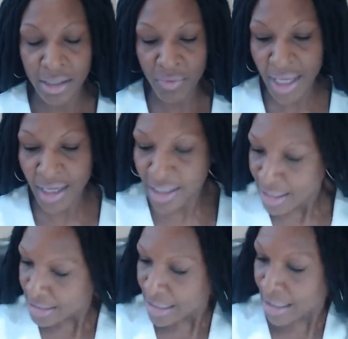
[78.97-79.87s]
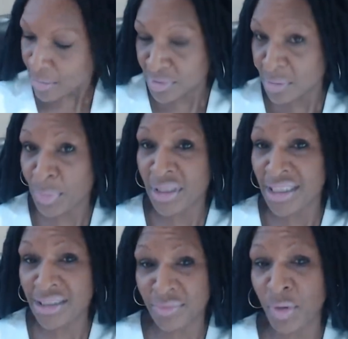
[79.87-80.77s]
Okay. Now, the
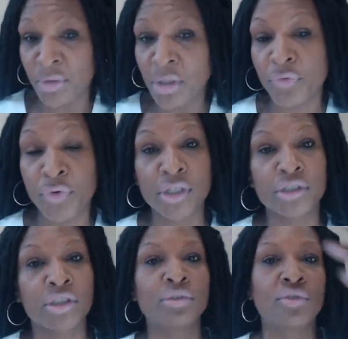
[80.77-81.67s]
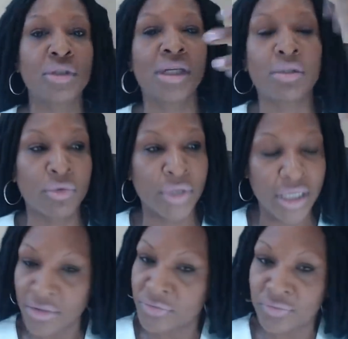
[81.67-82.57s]
police will look for your children in
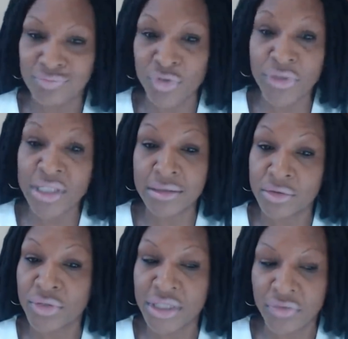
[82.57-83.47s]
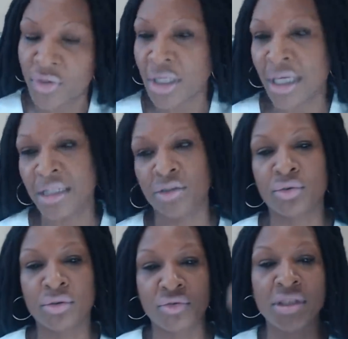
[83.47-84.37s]
three different
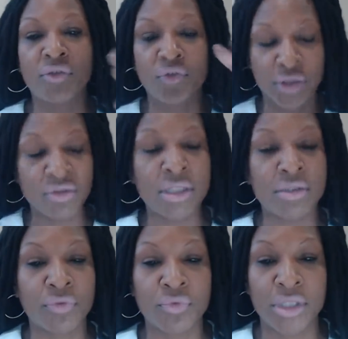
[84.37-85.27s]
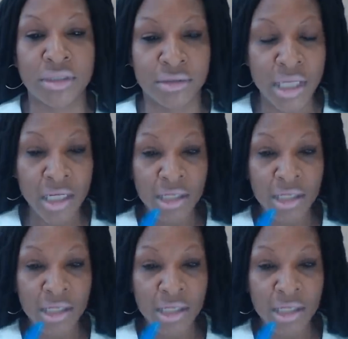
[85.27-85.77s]
occasions or three different reasons.